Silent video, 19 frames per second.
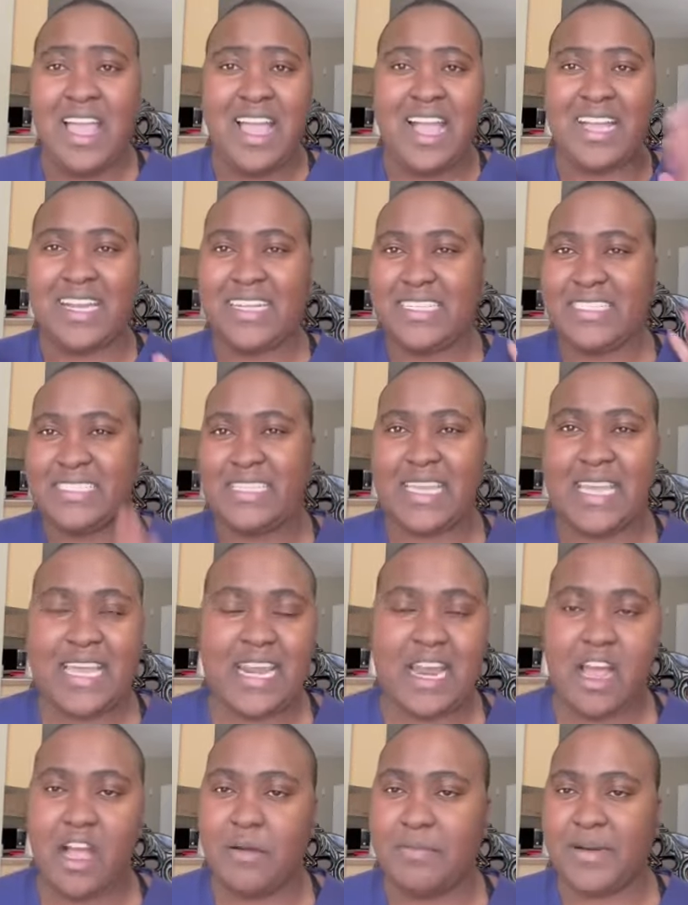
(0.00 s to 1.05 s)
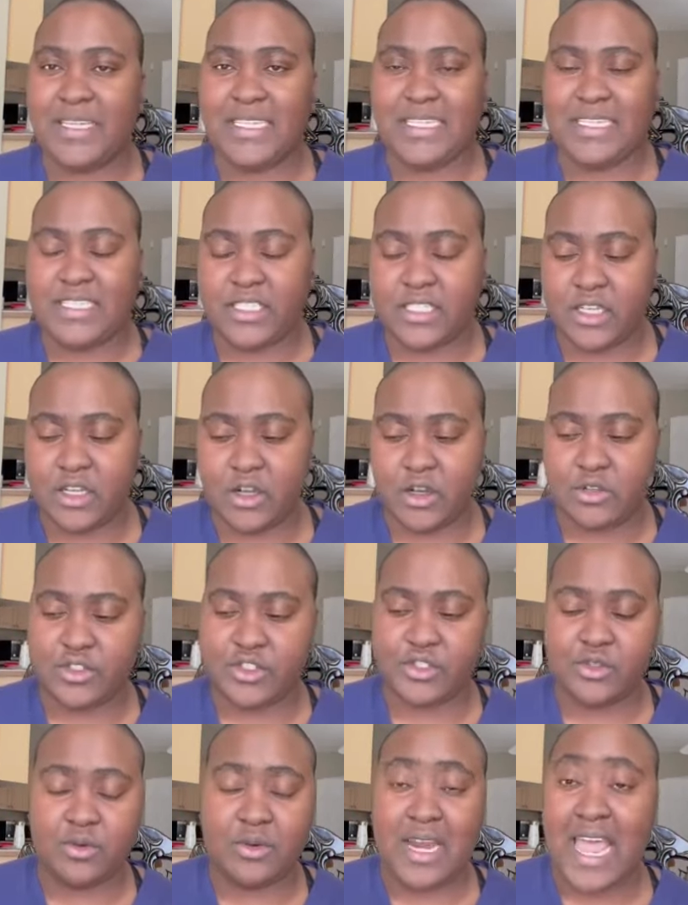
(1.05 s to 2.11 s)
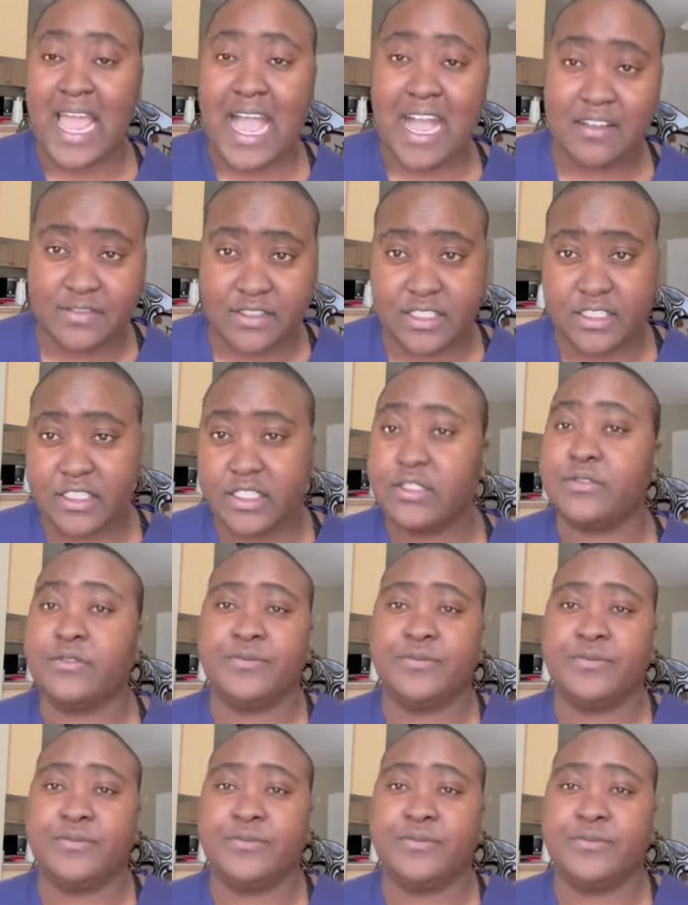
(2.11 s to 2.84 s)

I need to get up. I need to go do what I have to do.